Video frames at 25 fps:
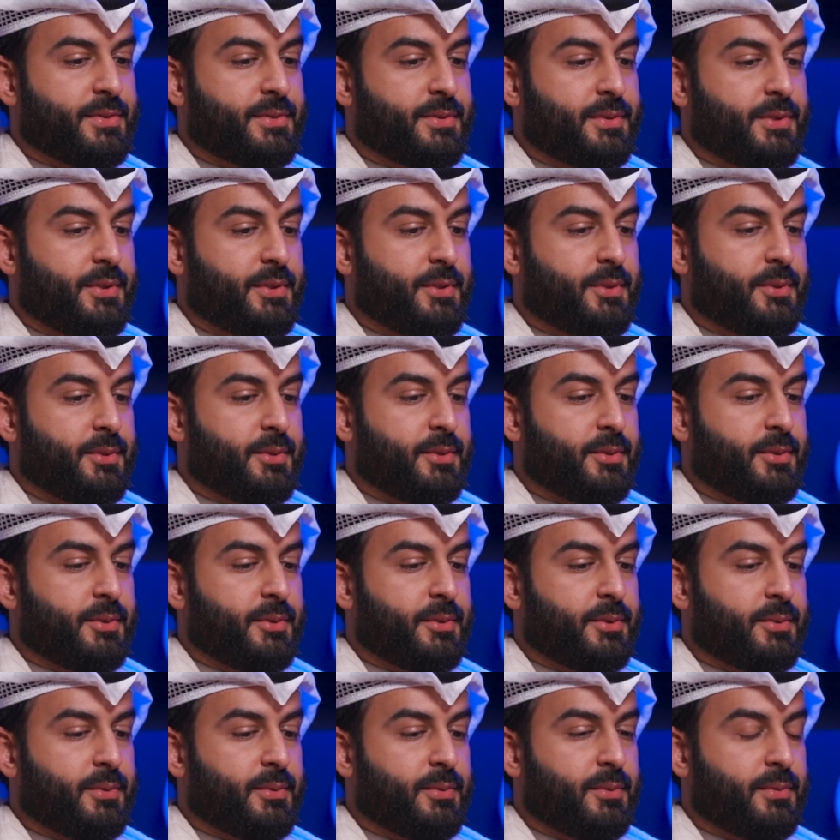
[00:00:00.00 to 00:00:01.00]

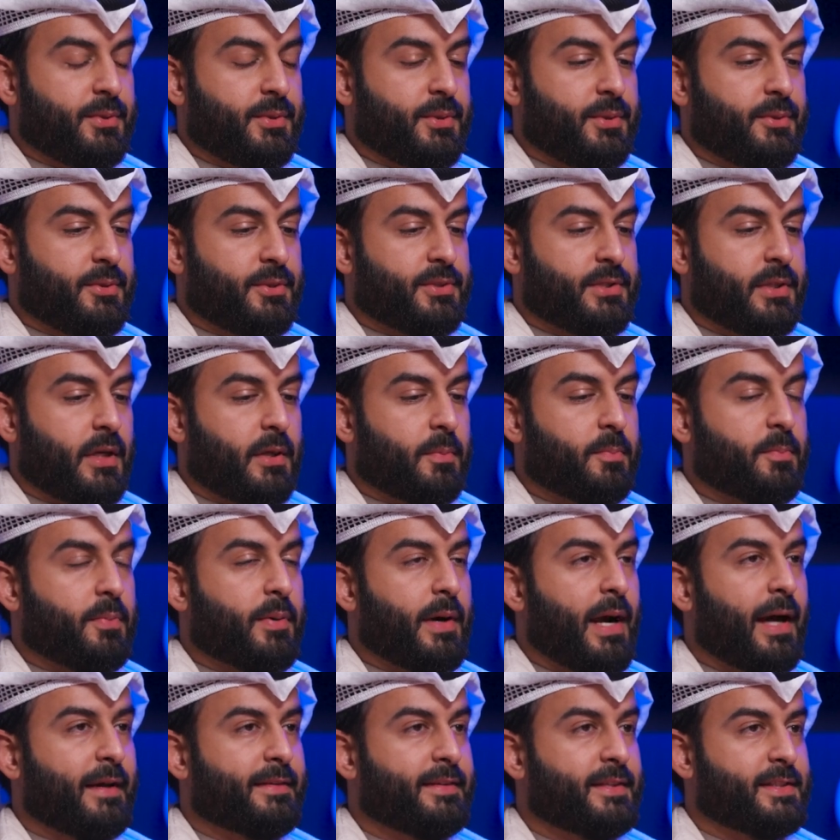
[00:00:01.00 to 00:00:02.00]
you start
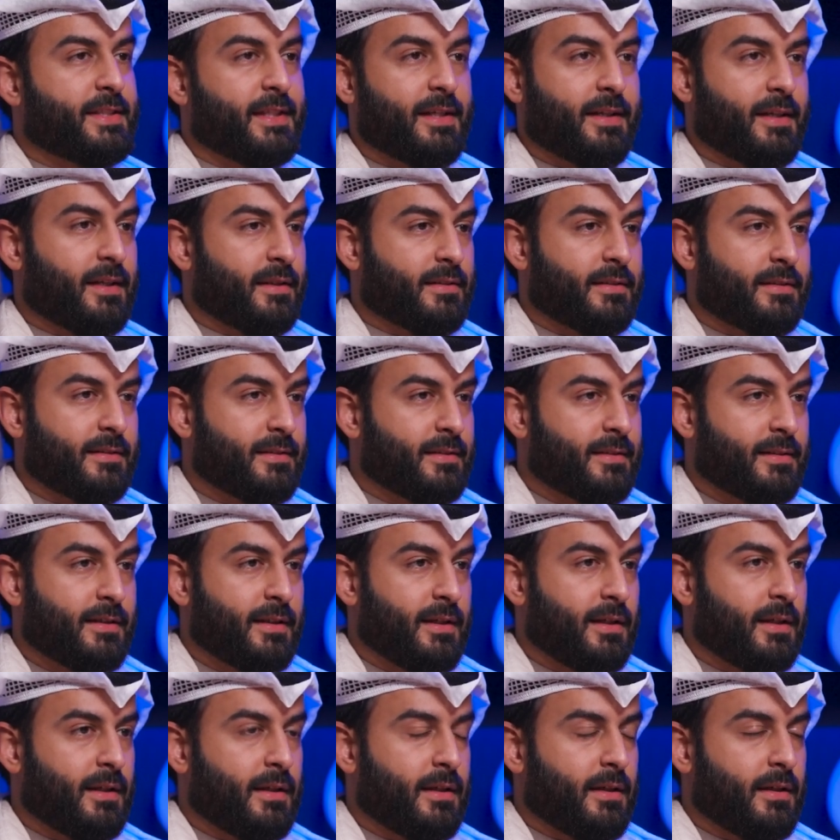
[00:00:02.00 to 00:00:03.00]
practicing it.
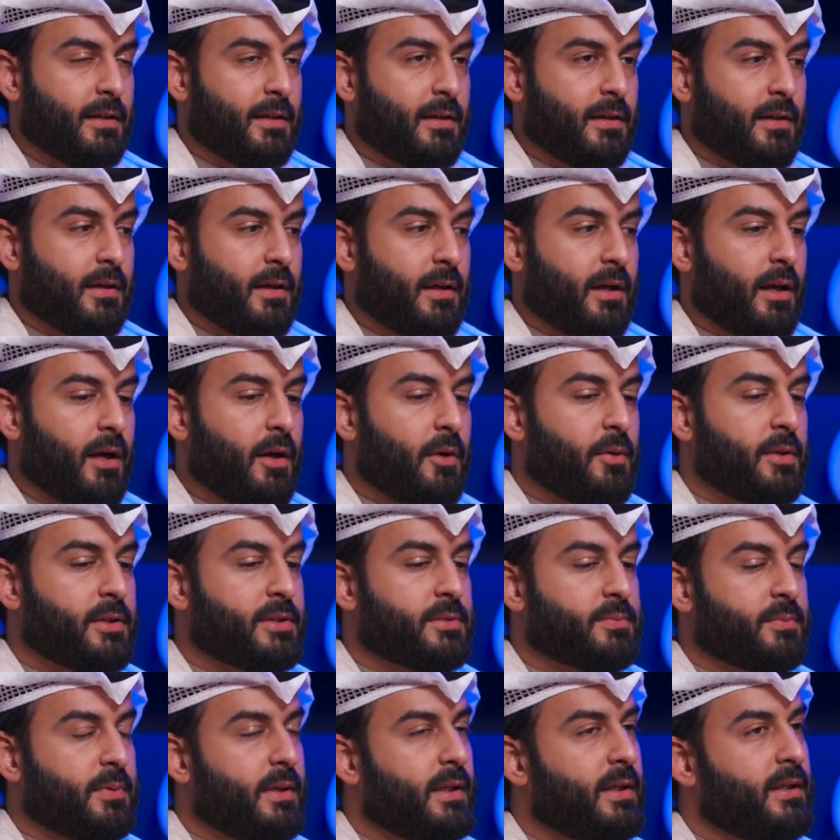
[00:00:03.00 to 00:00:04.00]
It
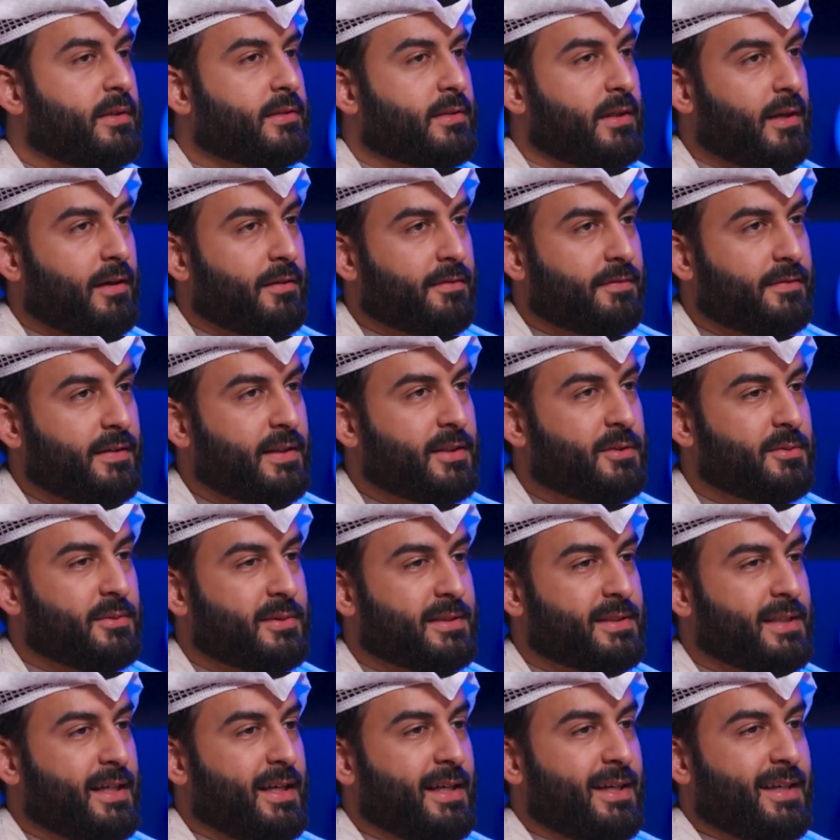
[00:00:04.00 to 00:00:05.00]
was really tough. It
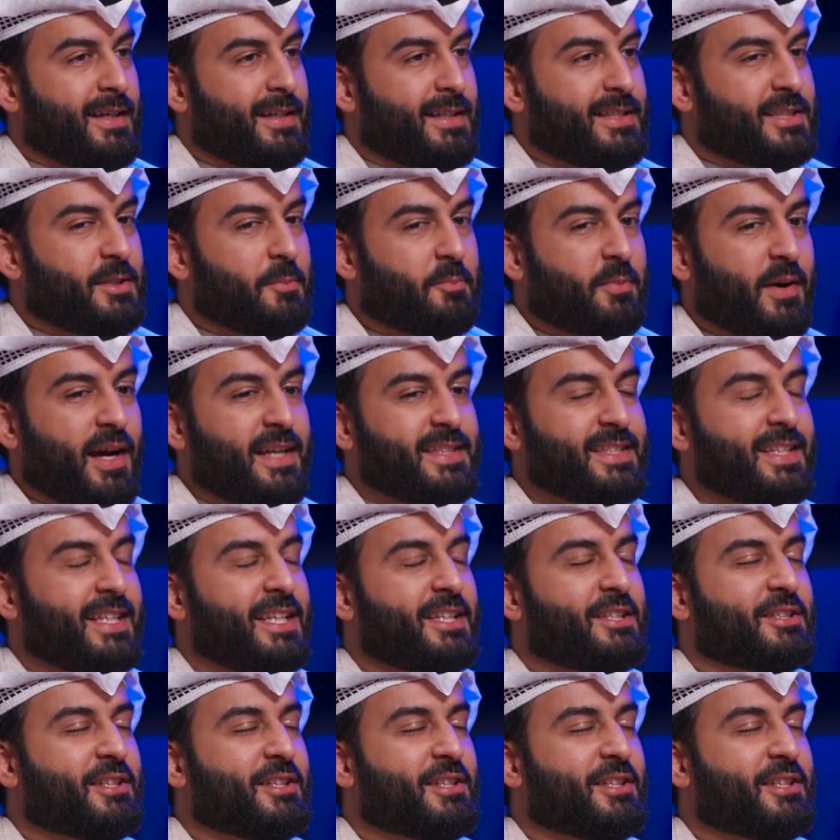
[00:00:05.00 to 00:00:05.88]
was surprisingly